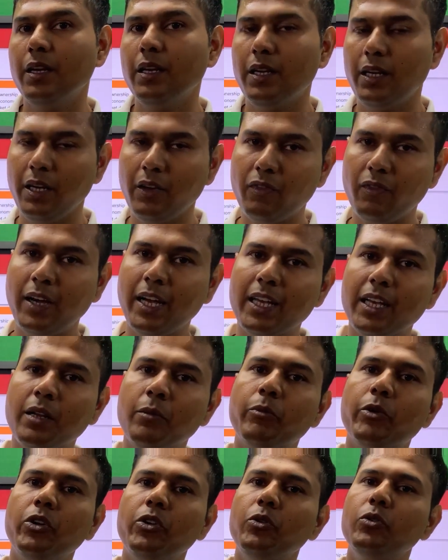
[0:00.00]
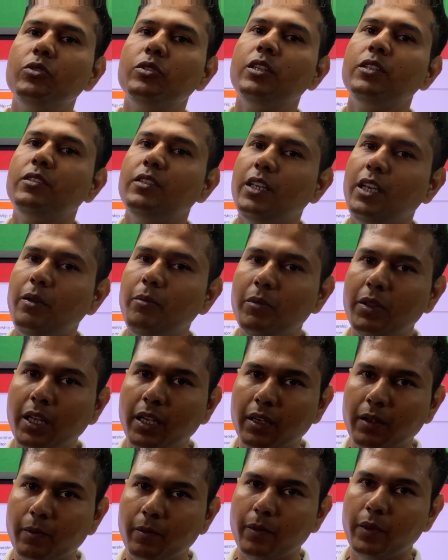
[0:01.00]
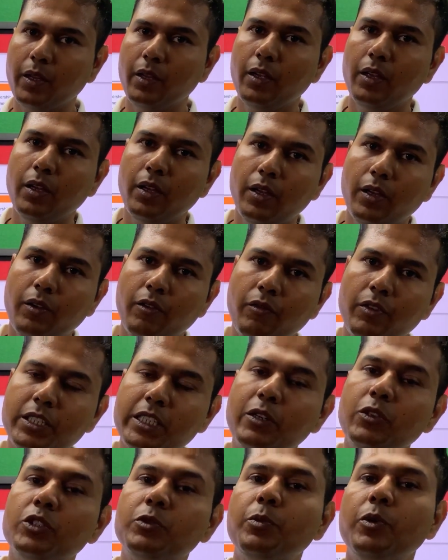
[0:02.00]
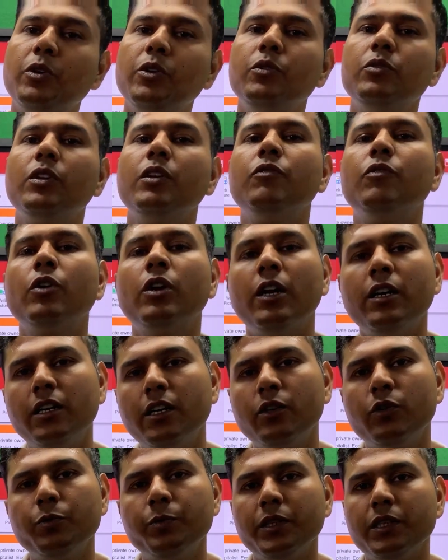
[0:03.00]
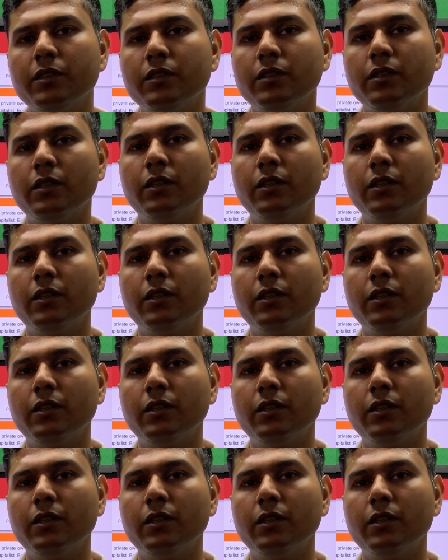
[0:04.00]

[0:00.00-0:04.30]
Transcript: If I can produce the same thing which I was producing for 100 rupees,